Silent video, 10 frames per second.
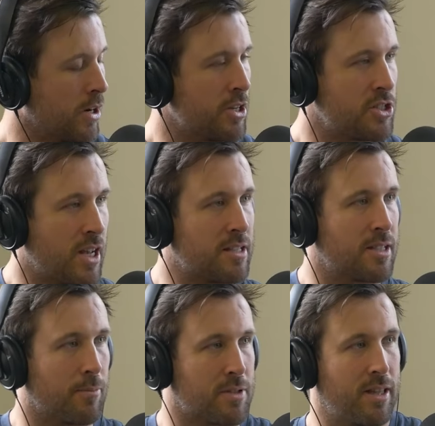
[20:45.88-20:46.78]
Can I just add
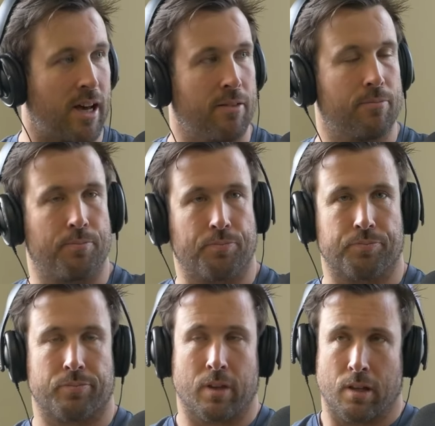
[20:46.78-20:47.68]
something to that?
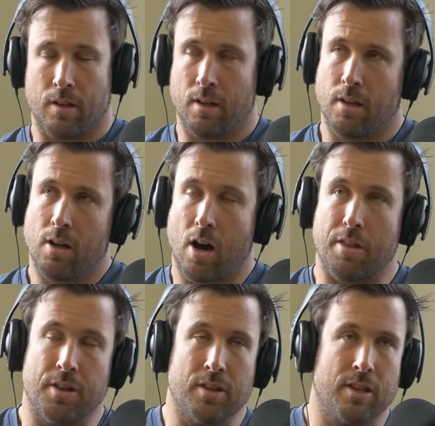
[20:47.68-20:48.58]
I
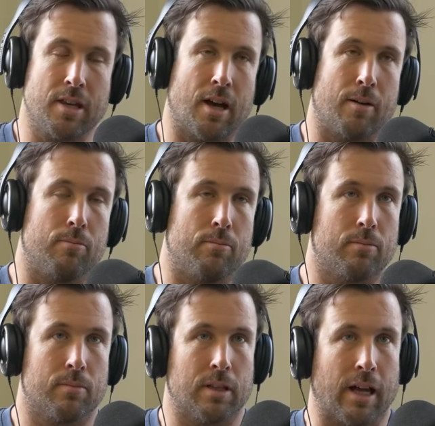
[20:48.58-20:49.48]
think the...
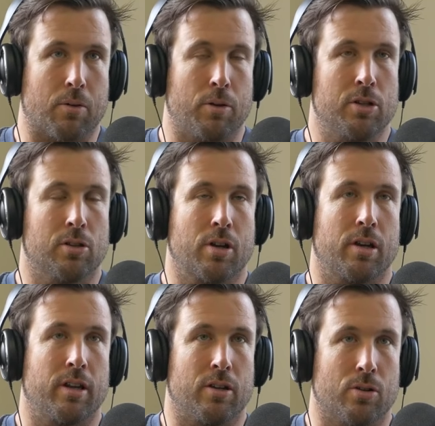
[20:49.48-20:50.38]
like when you're looking
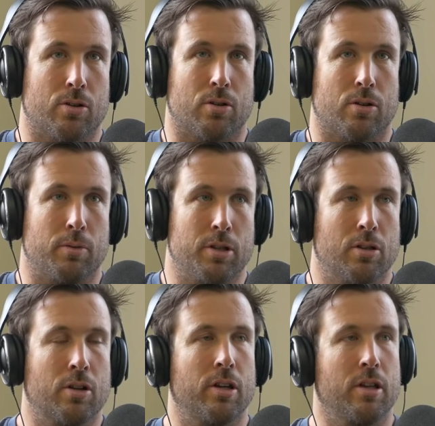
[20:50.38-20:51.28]
at your
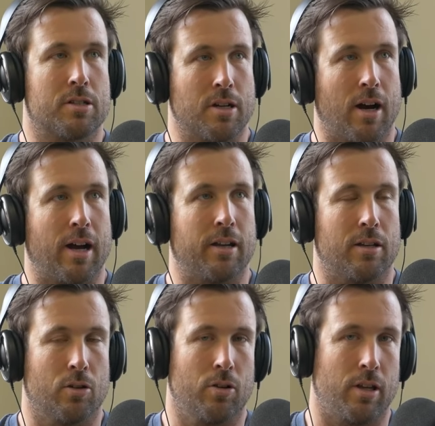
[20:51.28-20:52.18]
diet and
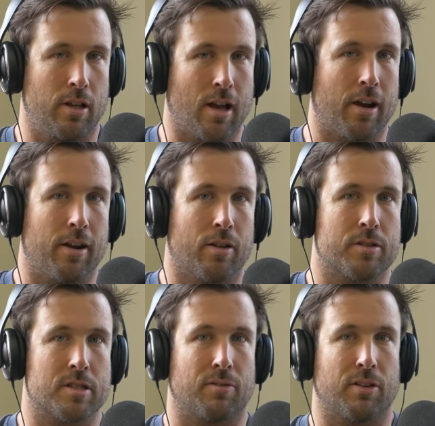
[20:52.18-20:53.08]
you're looking at your gut health
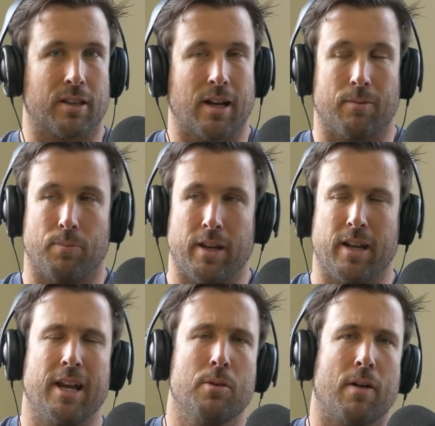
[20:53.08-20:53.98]
and stuff like that, and
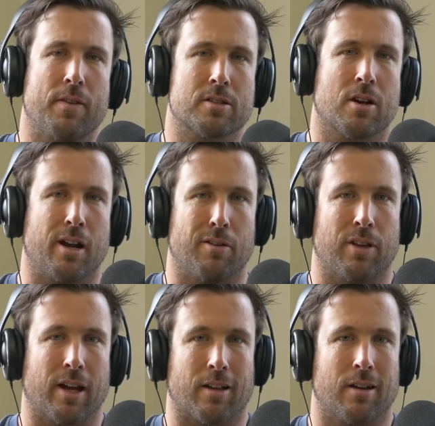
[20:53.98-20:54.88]
anyone that's kind of
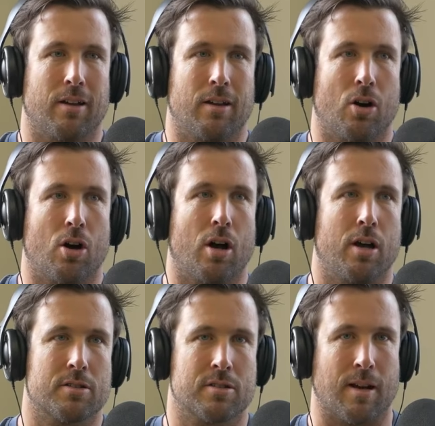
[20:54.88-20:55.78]
like
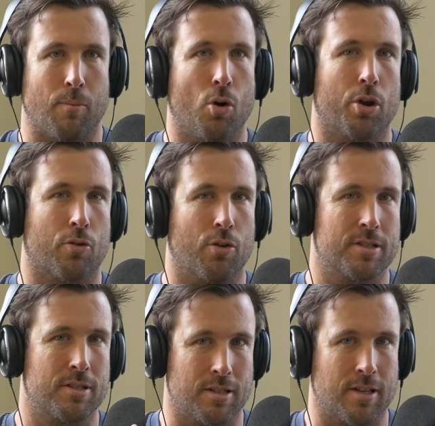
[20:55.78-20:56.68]
somewhat across
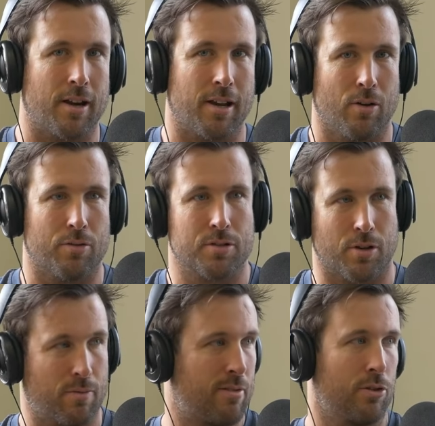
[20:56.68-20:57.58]
this gut health sort
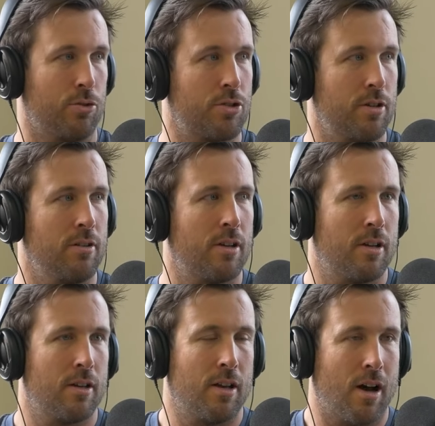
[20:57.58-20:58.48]
of revolution
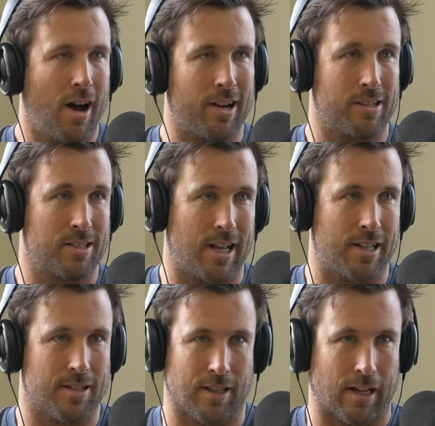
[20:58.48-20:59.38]

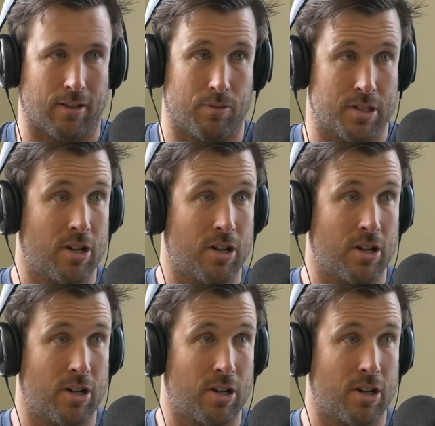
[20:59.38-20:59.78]
understands that like the